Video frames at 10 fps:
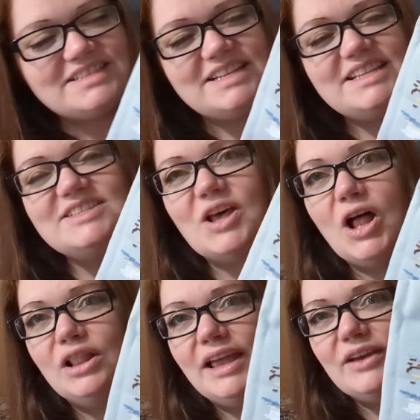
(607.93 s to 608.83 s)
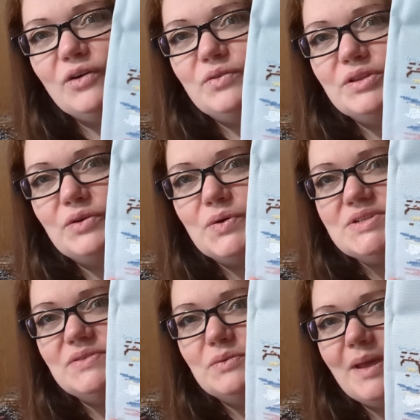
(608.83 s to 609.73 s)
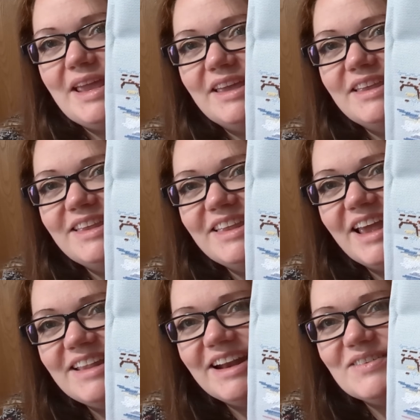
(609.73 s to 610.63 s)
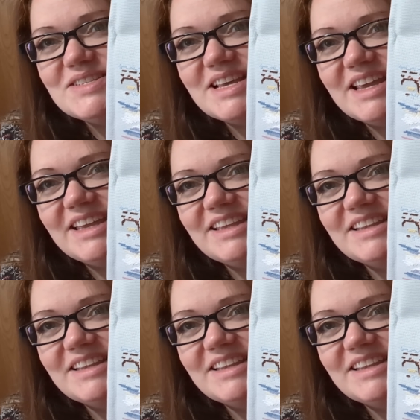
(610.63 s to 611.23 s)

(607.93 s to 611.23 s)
did this all like over the course of a week, and then I was like,